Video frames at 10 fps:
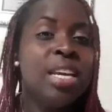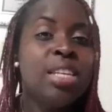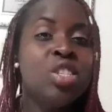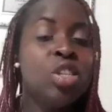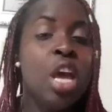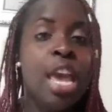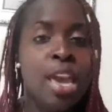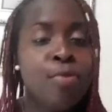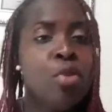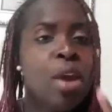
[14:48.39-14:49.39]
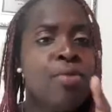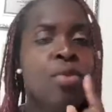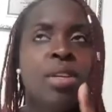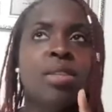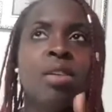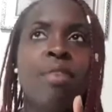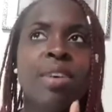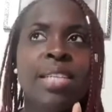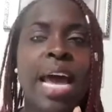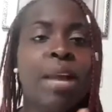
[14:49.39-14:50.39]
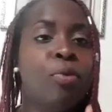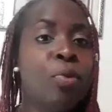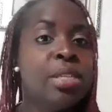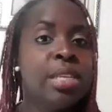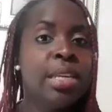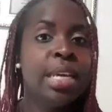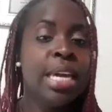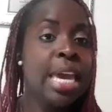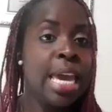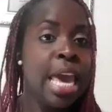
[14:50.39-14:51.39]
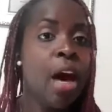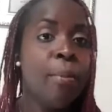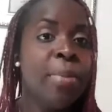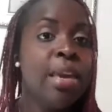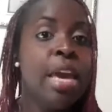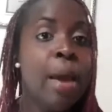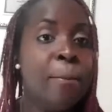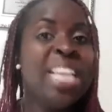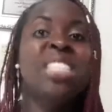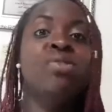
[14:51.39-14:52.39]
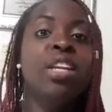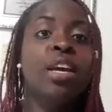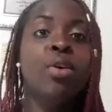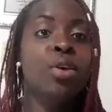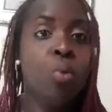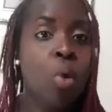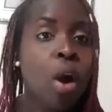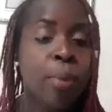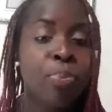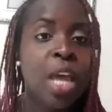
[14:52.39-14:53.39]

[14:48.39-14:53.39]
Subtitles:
just, if you discover that recently it helped me peacefully go to work.